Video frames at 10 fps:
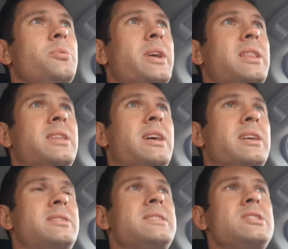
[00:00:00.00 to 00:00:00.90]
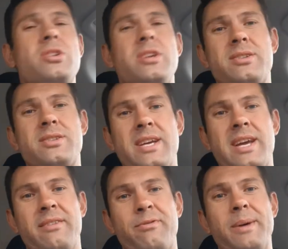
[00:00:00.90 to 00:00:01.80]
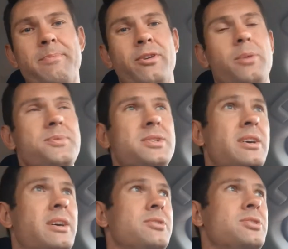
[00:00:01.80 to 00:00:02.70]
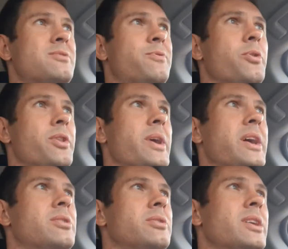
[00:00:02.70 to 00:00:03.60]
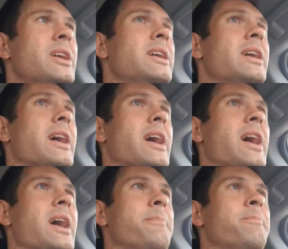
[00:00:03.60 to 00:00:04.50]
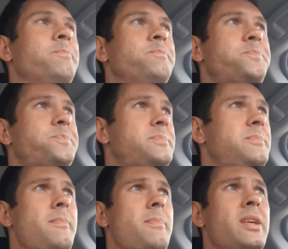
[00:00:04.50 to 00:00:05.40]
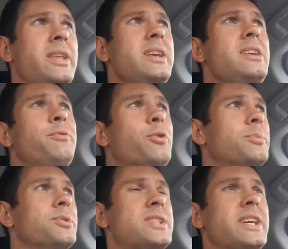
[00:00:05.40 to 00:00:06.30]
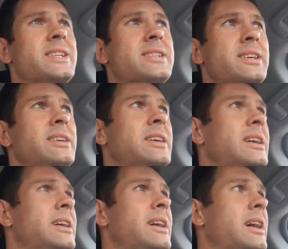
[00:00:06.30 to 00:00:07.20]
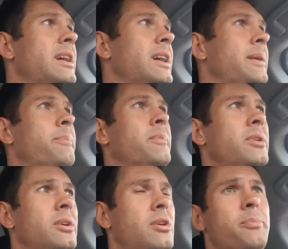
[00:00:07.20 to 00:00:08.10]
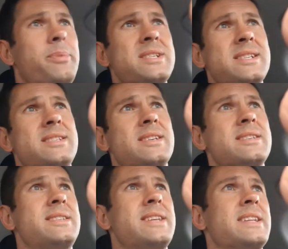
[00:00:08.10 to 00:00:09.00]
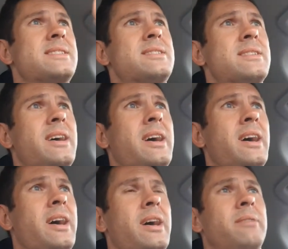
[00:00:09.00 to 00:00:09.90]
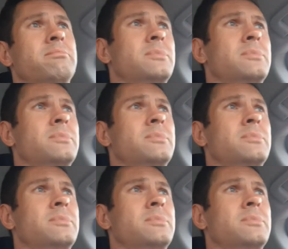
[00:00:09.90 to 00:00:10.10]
with t-shirts and flip-flops, just for the record. The informal sector are businesses that's, well,